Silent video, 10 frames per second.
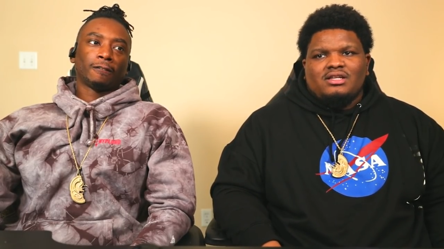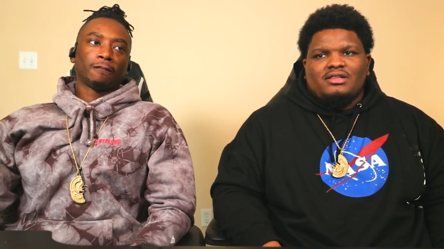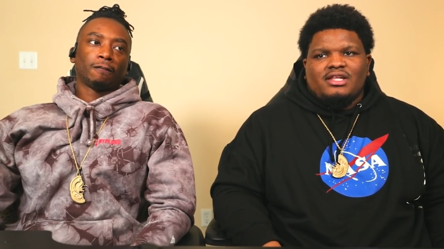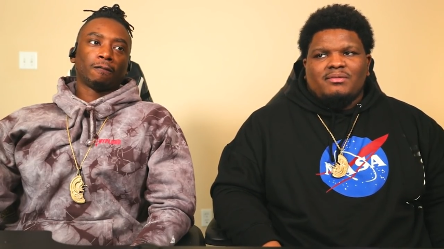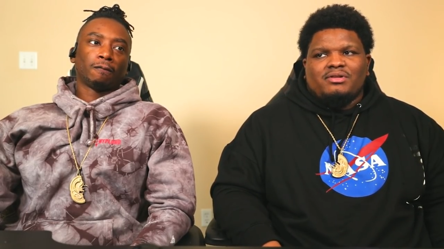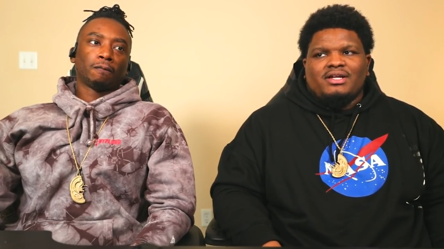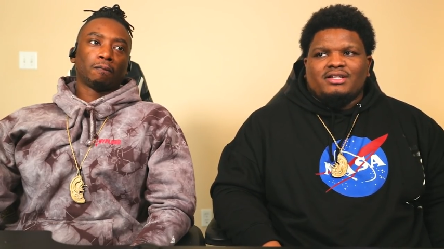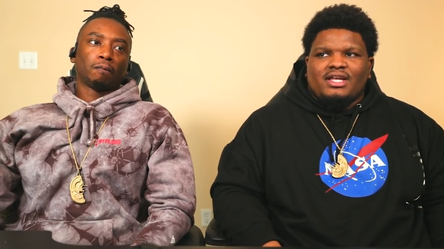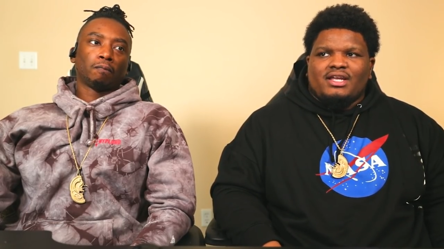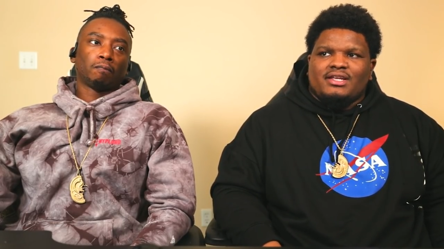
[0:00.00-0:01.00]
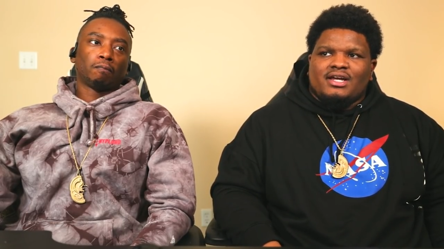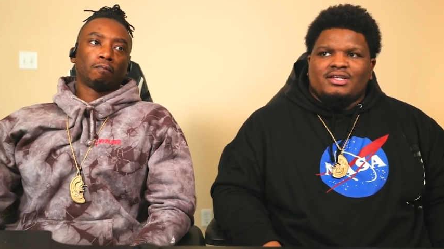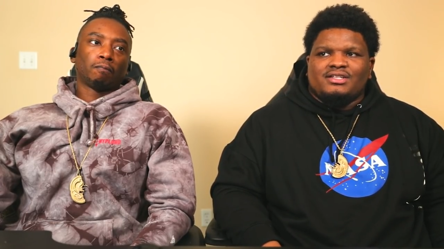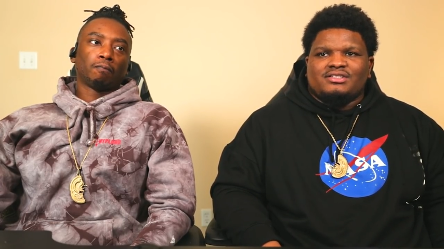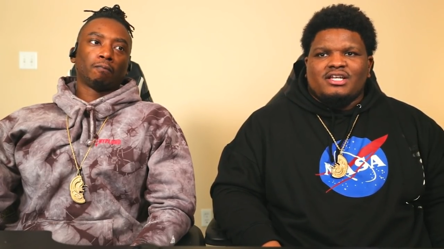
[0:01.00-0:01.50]
Speaker 1: they'd be like, dang, y'all
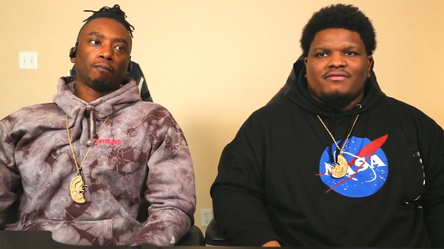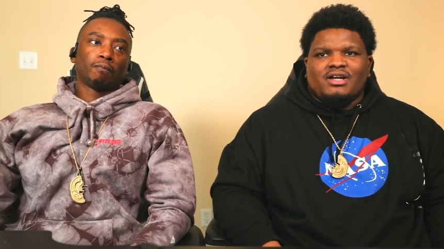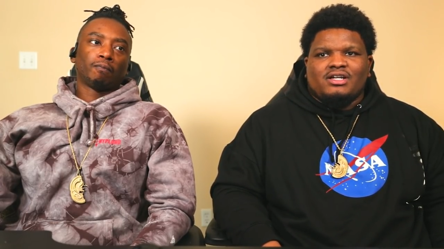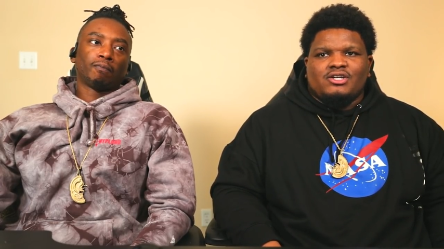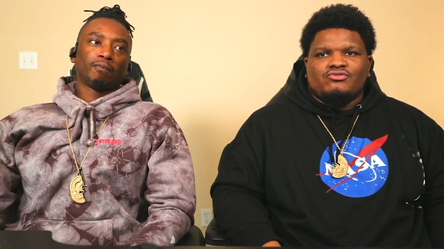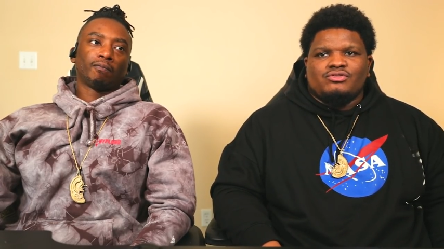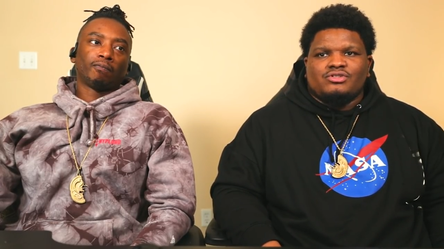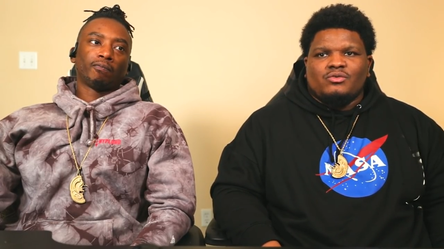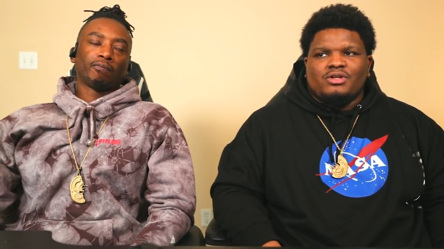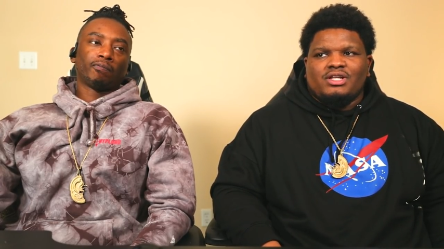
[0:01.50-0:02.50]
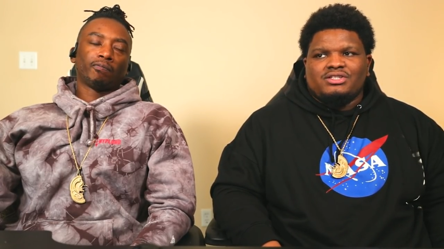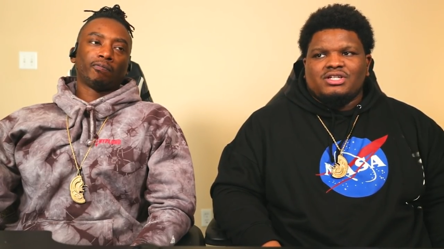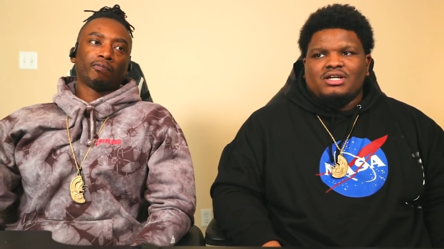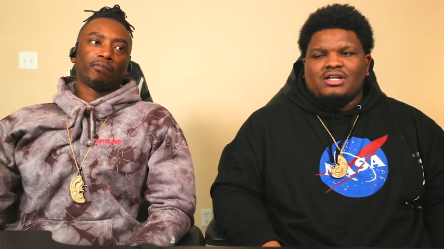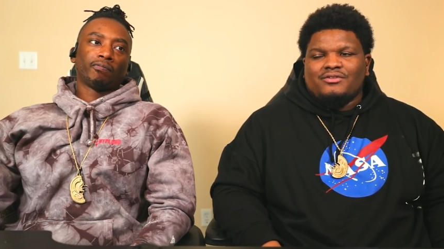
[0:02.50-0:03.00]
did save our country, so we'll let
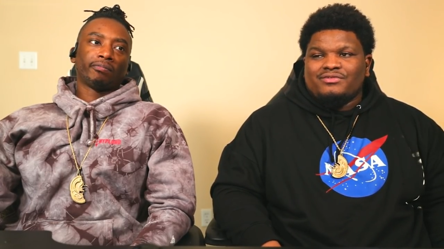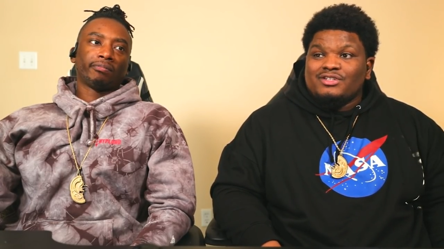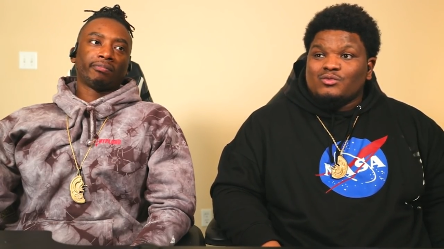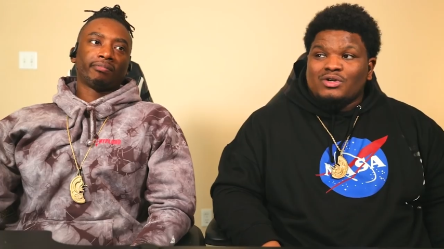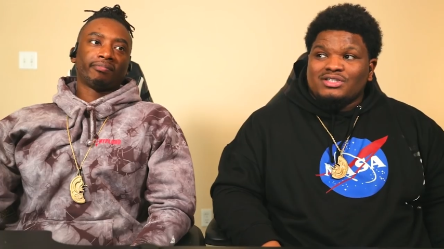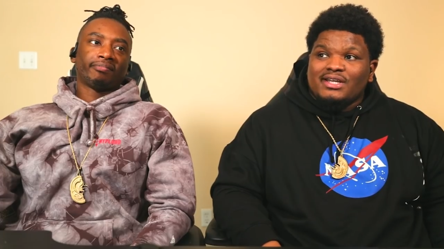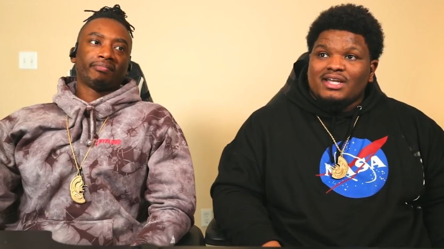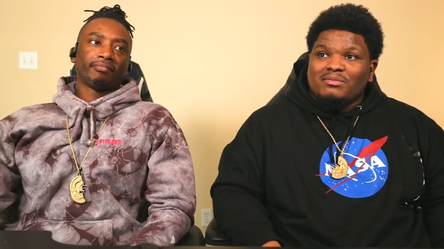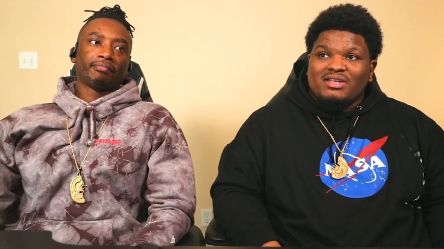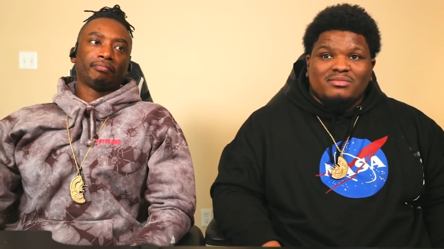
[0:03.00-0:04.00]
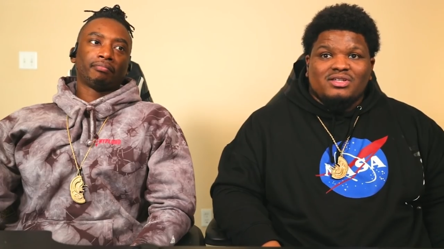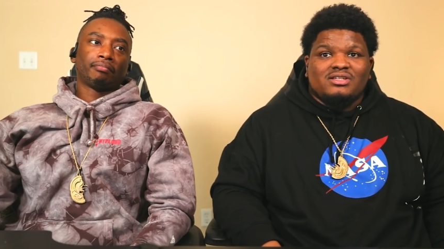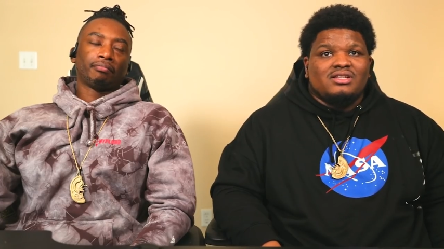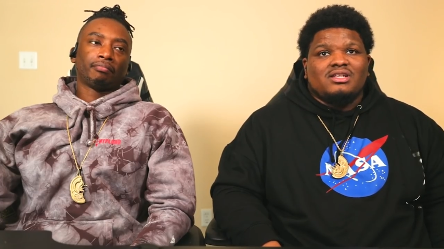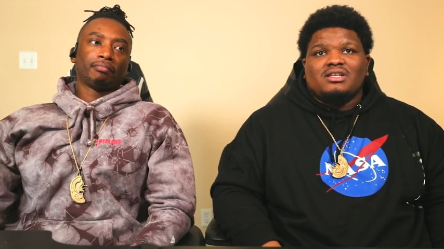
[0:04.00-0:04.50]
y'all off this one time, maybe.
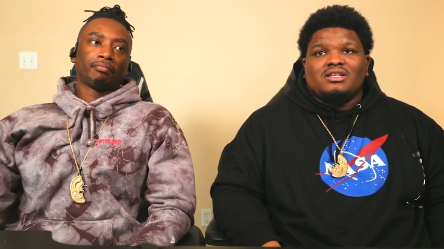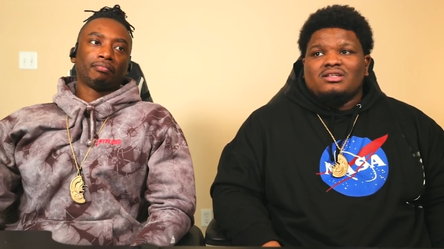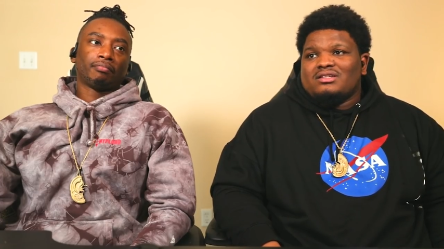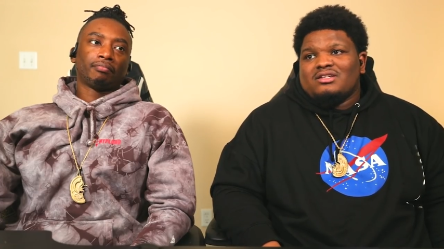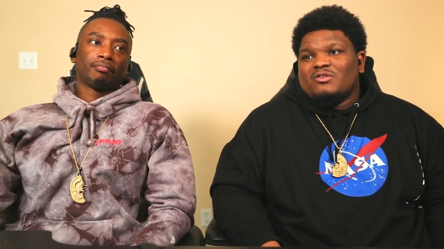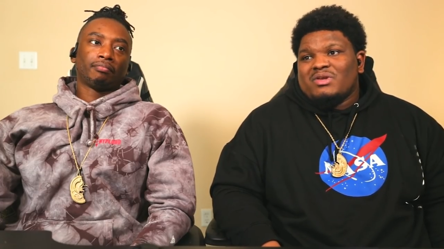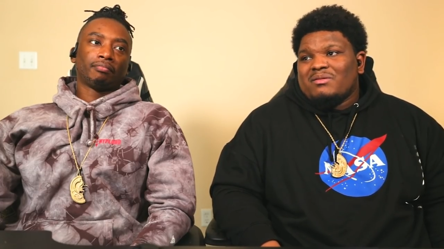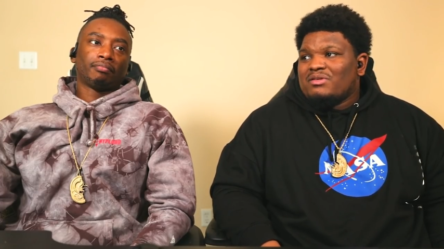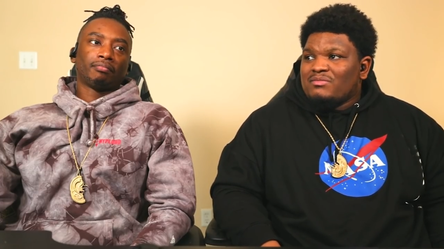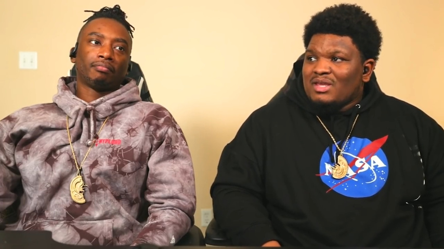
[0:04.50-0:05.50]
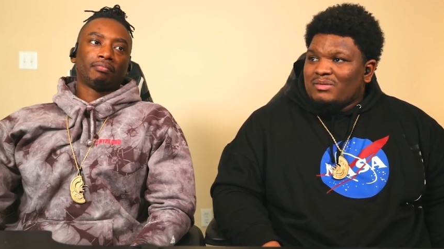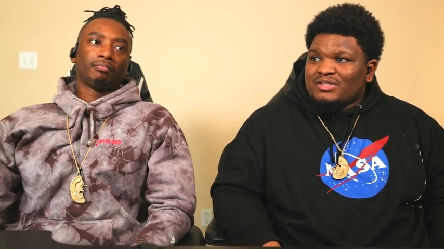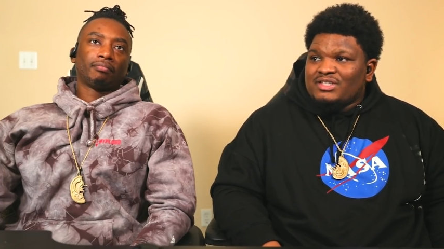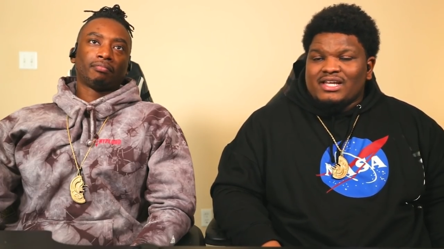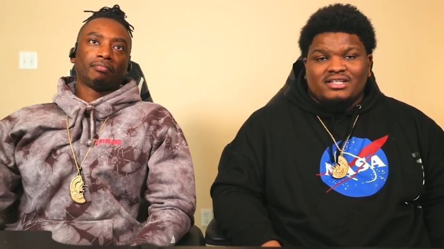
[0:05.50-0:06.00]
You know, maybe maybe it's
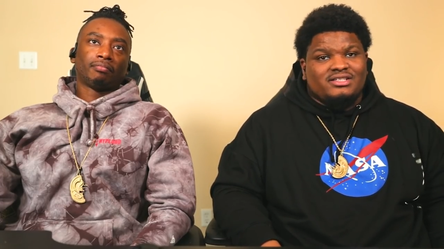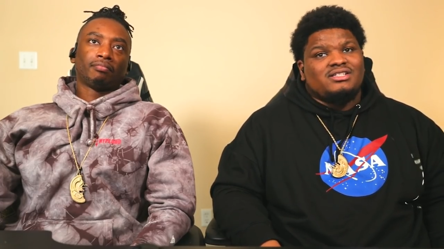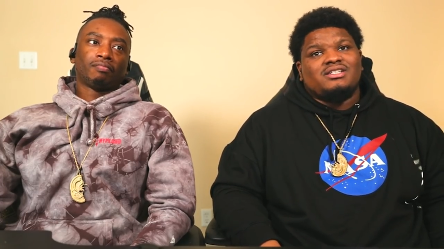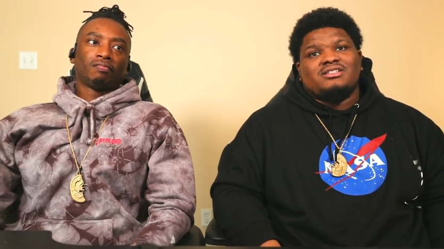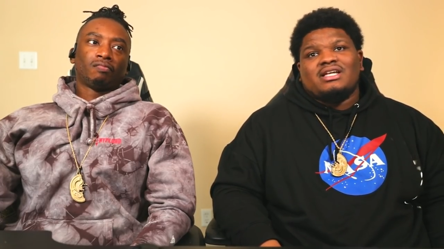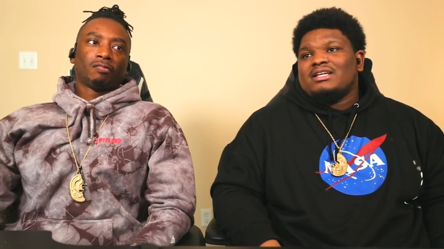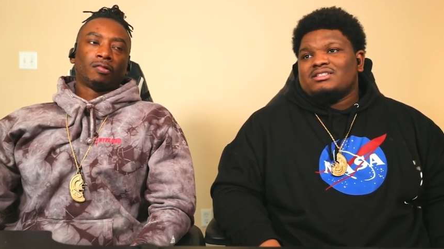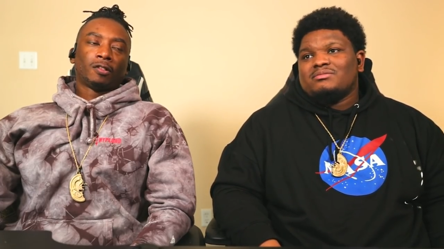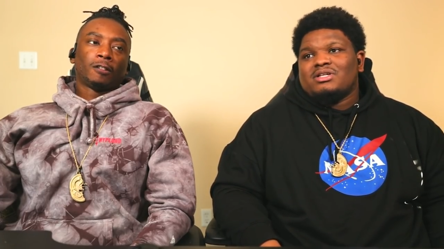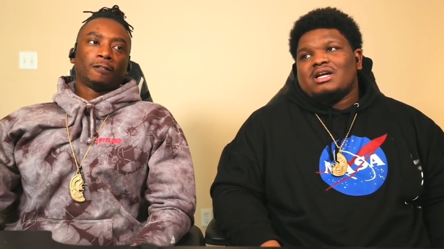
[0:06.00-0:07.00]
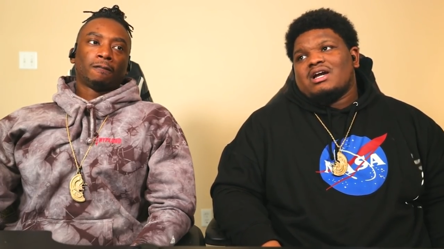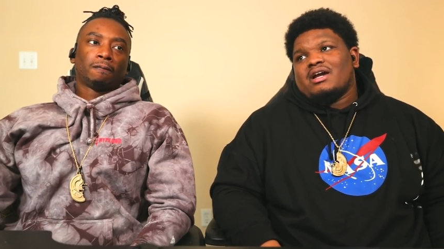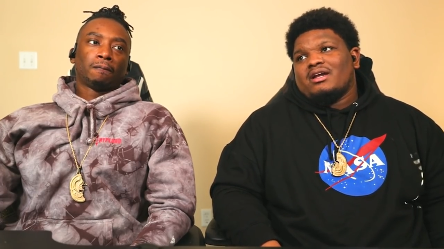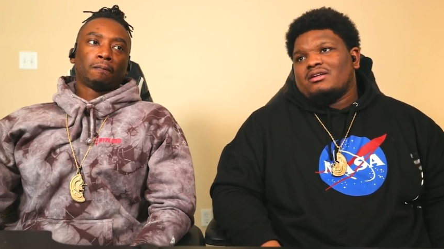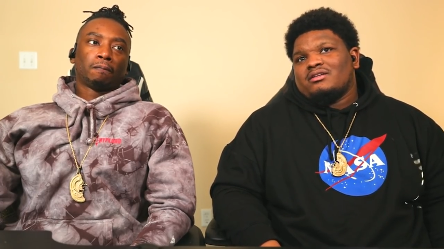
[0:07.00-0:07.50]
that good. Like she'd be like, all
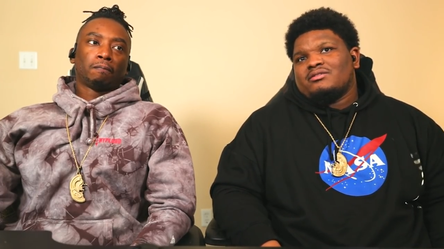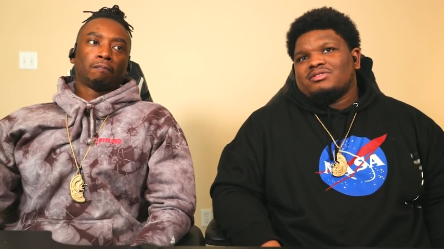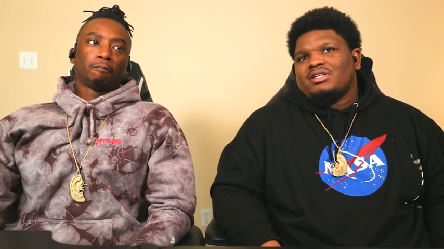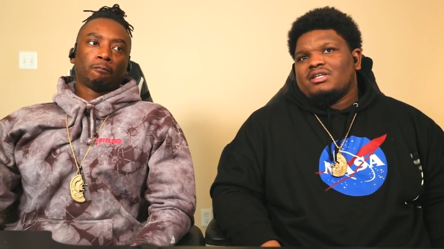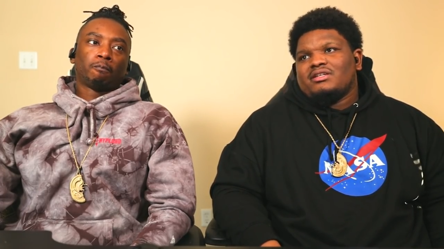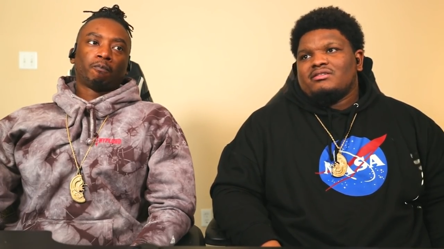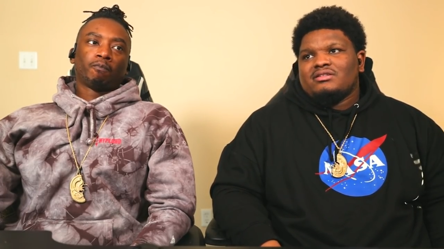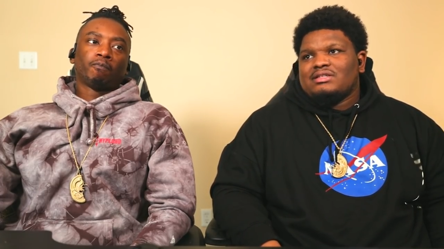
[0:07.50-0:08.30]
right, you know what I'm saying?